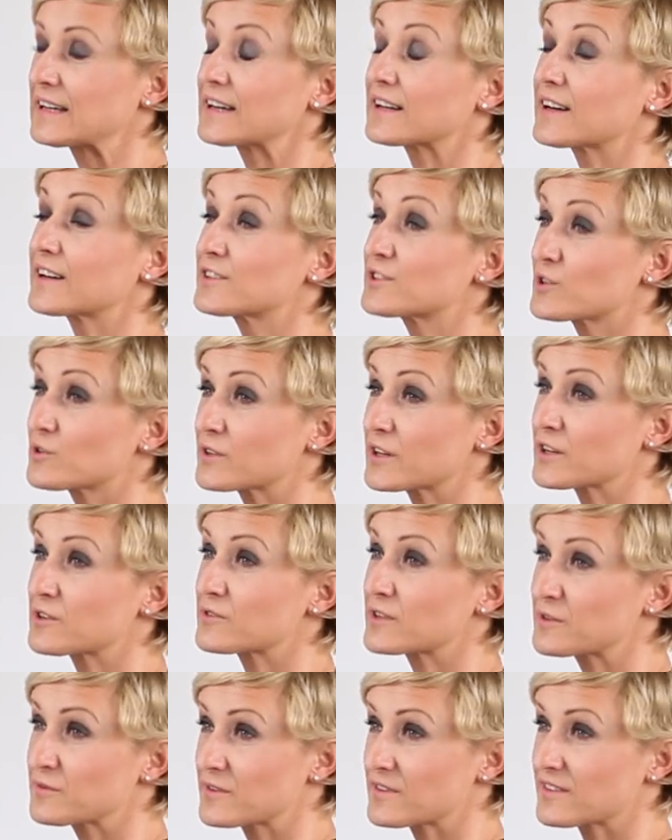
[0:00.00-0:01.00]
And I don't
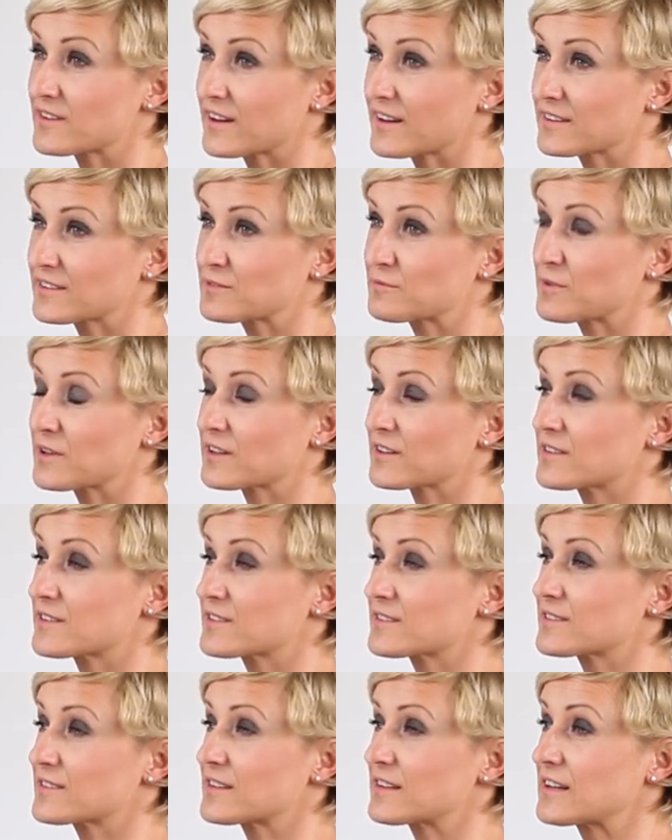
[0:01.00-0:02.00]
agree with that,
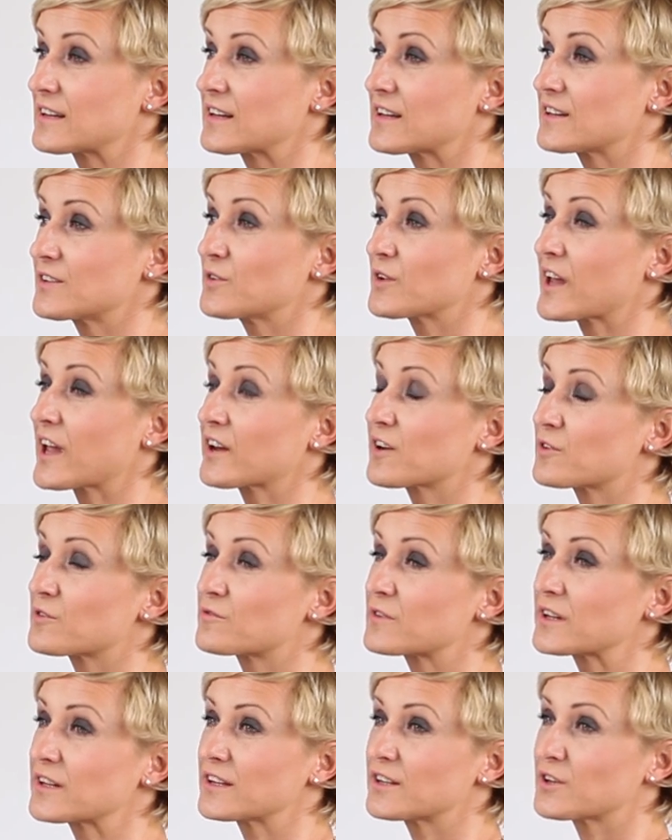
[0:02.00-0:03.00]
because you cannot
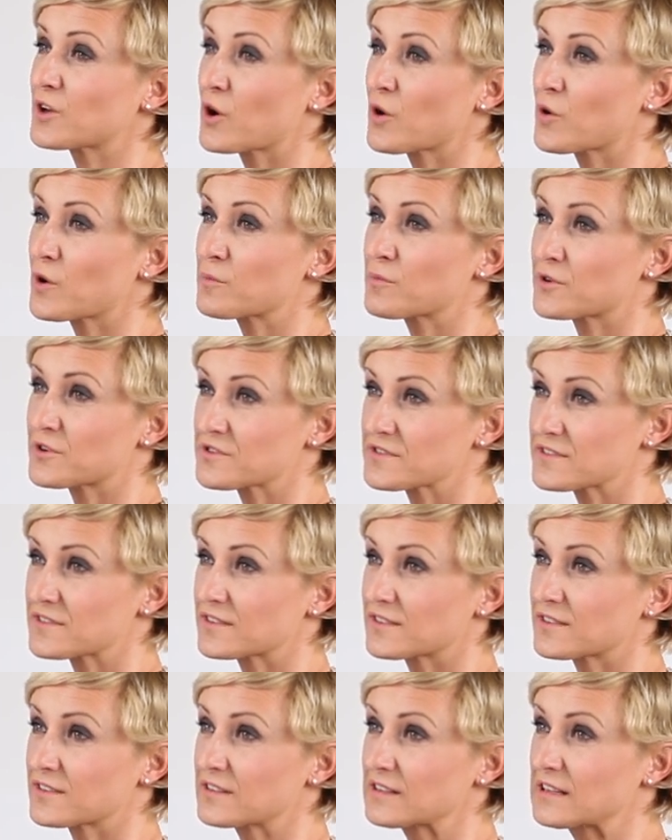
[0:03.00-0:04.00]
really know a
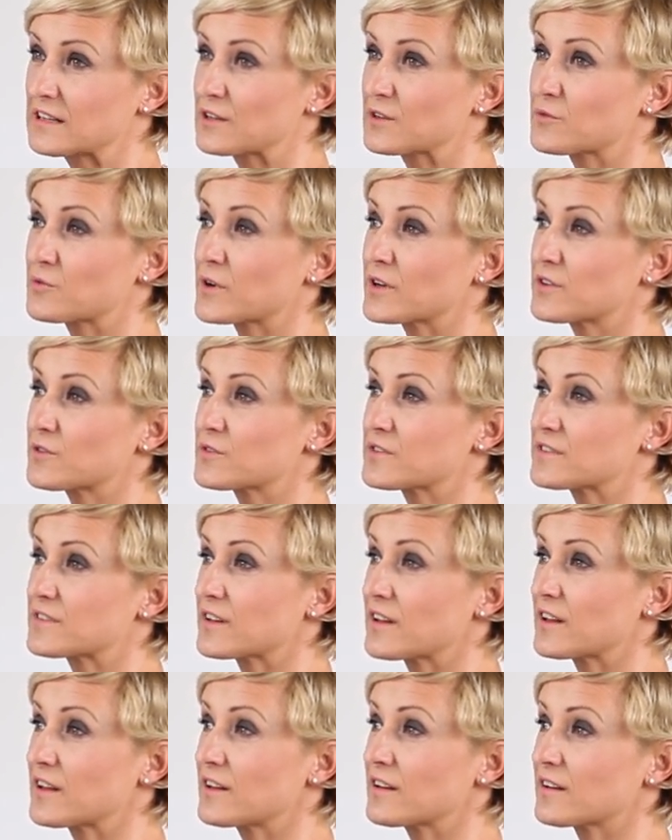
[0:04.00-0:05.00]
person when you
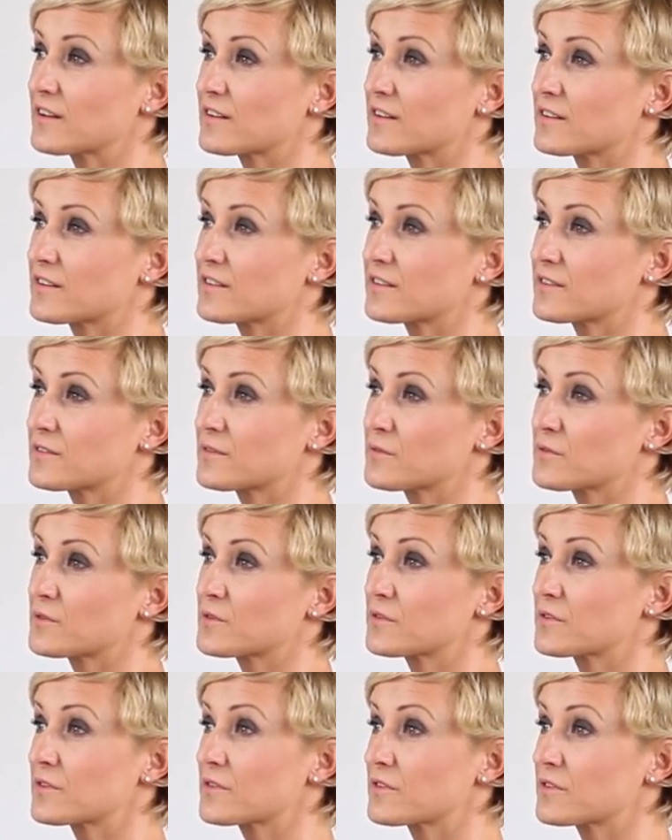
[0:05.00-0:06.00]
see
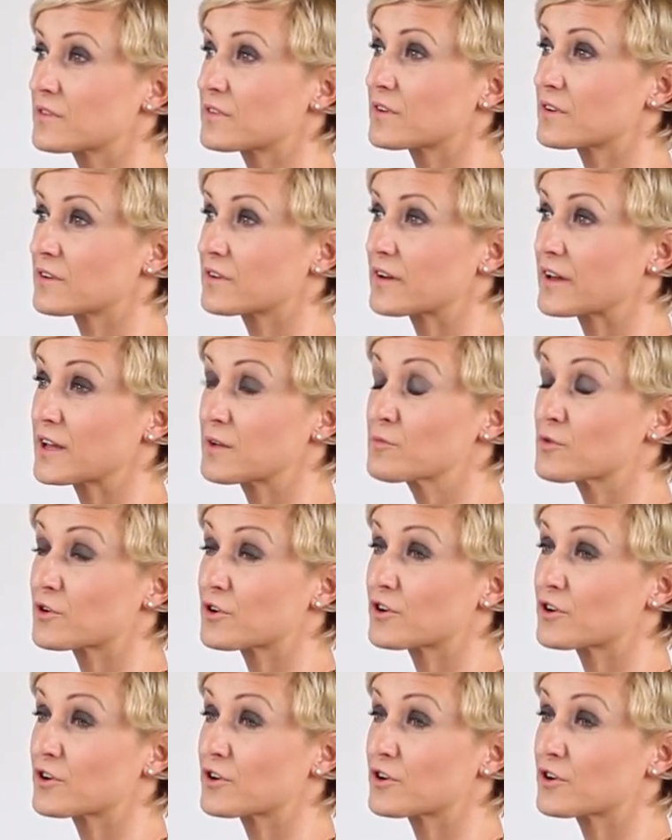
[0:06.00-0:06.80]
him or